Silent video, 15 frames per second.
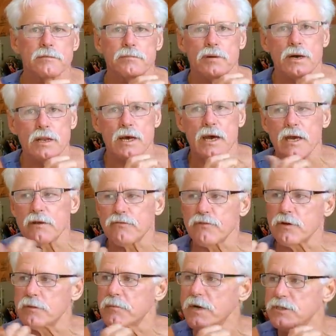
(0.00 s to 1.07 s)
But I had a
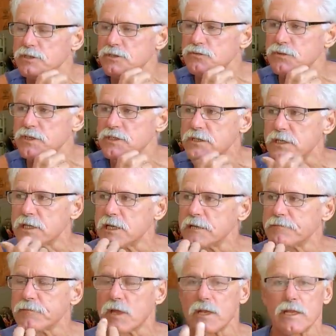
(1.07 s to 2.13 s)
friend of mine just recently,
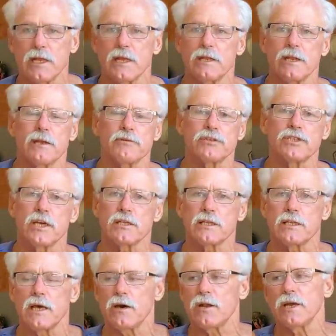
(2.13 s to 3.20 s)
and he had never checked it out.